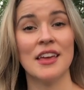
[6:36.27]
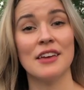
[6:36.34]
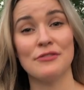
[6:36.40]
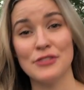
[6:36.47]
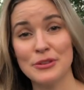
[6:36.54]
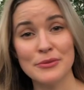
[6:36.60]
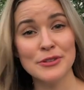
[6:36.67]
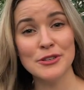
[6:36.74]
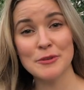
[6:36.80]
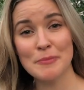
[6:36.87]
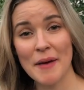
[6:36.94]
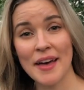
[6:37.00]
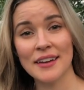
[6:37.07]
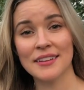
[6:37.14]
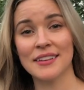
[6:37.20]
If you and your
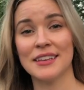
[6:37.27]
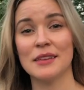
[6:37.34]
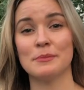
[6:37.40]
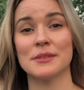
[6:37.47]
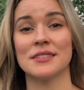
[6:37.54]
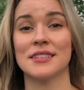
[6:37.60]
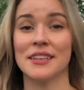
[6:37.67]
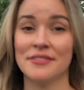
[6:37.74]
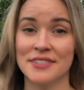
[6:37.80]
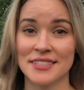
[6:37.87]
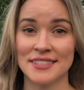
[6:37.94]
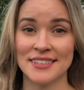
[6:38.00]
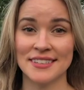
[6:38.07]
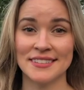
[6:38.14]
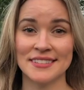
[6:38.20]
pet can keep a safe
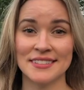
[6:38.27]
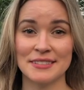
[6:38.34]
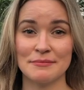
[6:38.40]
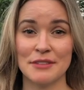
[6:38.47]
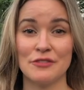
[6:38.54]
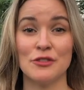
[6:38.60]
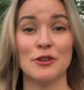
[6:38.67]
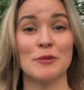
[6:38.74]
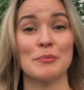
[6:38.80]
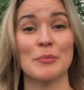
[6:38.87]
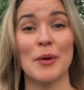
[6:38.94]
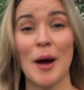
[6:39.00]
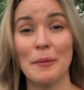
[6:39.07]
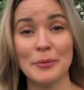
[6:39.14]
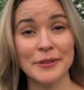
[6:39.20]
distance, if you can
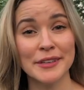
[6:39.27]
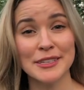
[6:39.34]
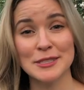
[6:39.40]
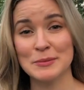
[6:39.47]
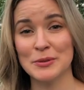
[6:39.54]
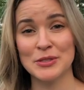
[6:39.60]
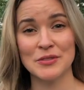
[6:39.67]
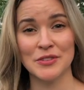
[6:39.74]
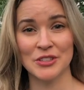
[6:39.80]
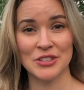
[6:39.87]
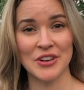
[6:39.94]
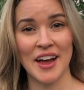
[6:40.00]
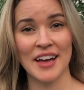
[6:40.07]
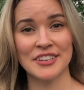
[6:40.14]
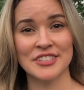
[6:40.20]
properly dispose of your
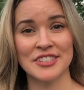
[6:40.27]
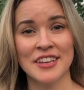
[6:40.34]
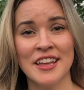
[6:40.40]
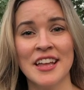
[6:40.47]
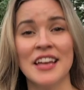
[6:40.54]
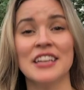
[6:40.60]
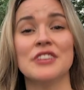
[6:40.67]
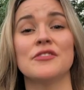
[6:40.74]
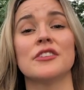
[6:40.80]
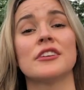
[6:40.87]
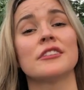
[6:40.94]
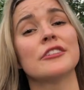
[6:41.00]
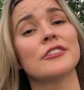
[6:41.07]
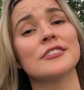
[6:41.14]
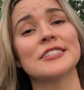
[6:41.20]
trash, and if you
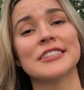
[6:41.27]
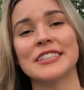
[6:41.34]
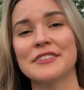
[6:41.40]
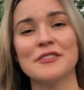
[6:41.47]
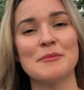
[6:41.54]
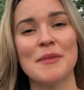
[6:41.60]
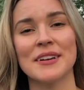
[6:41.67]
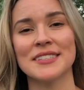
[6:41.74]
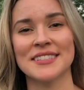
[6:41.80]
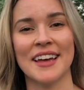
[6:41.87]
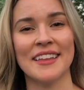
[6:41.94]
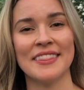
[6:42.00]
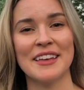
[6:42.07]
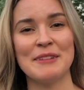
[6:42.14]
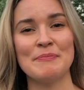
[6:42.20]
can learn to live
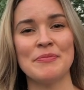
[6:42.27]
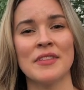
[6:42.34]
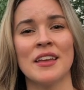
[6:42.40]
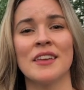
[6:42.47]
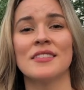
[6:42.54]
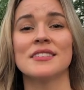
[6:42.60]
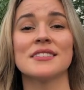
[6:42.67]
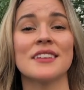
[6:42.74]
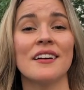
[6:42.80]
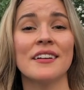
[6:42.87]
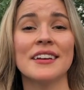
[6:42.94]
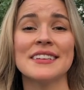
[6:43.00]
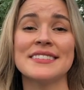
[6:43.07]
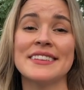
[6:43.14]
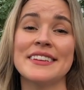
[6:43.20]
alongside them, the
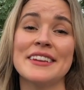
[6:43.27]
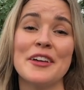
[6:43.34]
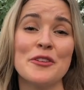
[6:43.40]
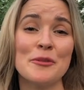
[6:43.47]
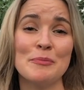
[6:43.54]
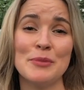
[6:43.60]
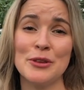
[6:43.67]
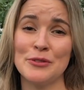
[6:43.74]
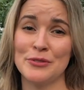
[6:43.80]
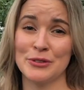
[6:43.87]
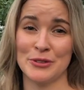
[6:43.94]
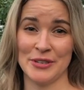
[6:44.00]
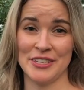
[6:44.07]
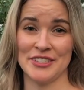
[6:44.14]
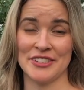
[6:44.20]
skunk is another beautiful
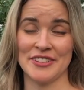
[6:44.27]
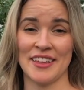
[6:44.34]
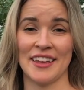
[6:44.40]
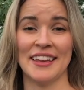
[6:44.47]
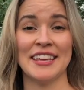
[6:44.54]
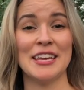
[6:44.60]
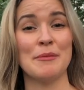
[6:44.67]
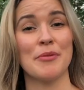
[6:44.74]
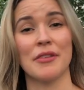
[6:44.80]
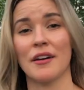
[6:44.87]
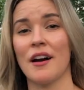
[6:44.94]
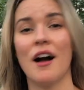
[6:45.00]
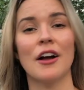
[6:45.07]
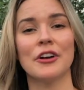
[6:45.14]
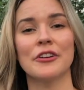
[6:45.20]
creature that can keep the
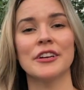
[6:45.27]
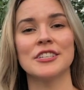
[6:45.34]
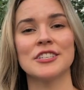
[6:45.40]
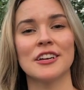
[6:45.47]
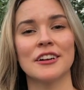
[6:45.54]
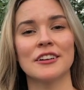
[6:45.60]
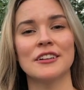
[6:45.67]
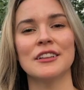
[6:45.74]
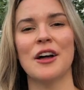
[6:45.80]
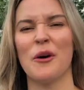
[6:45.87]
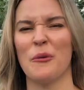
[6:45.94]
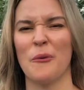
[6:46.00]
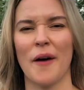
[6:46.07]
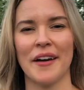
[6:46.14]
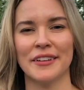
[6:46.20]
concrete jungle
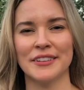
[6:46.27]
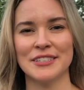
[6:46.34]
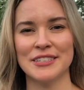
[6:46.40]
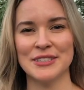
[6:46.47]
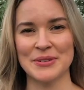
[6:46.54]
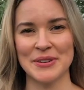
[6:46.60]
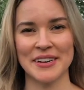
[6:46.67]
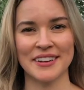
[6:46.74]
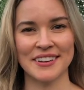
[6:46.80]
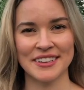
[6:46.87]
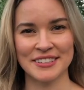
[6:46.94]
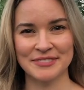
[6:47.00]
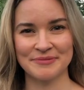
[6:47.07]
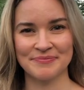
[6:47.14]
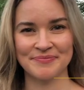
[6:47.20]
a wild New
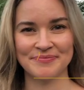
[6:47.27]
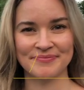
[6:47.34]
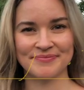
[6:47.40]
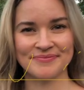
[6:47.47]
York.